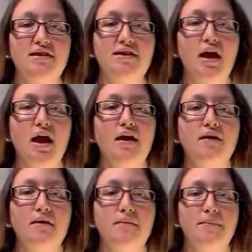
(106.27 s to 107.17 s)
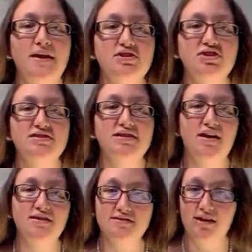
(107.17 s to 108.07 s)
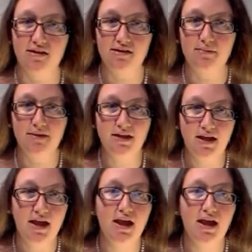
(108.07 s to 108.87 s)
the patient's autonomy